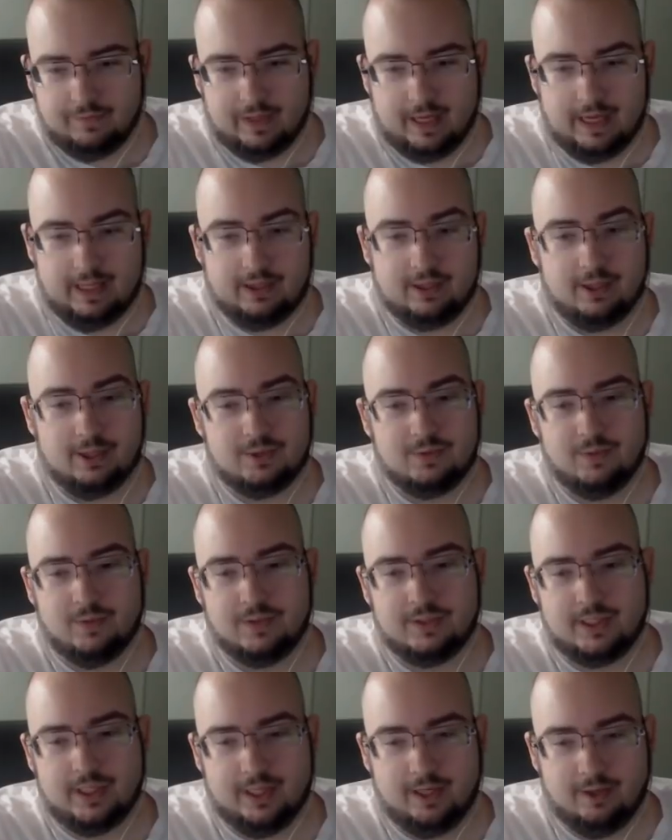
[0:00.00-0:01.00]
Eight Thoughts
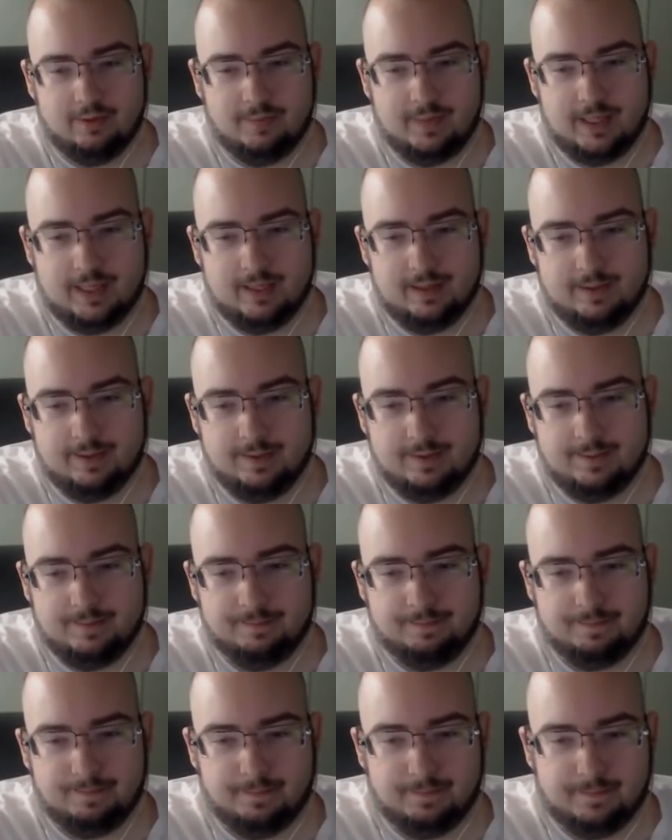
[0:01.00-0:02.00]
wants to help me,
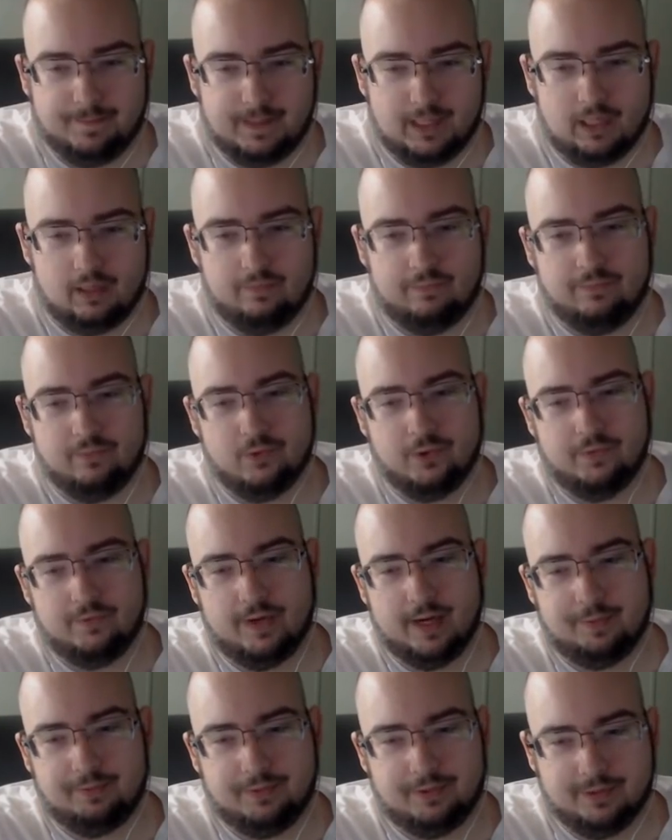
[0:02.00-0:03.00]
tell him Ford
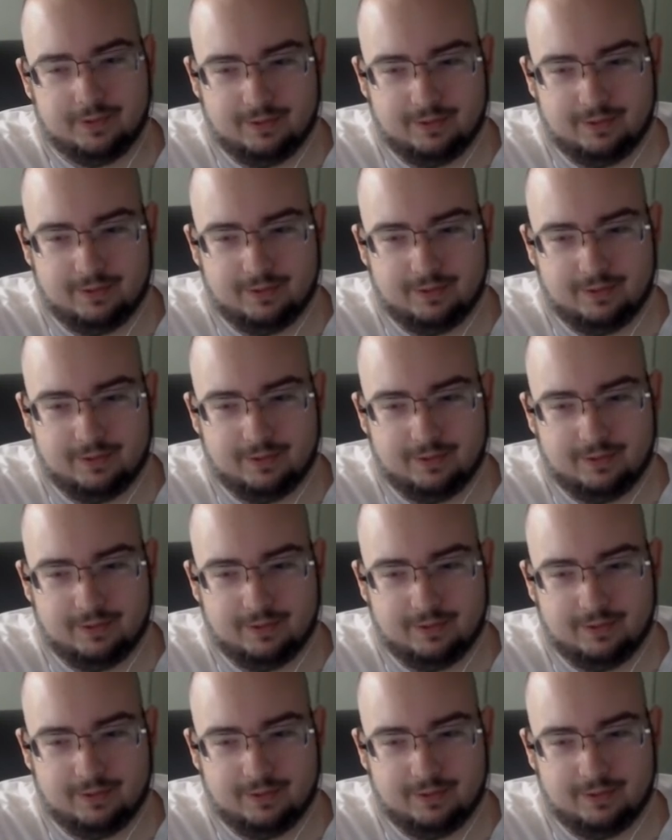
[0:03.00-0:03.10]
Raptor.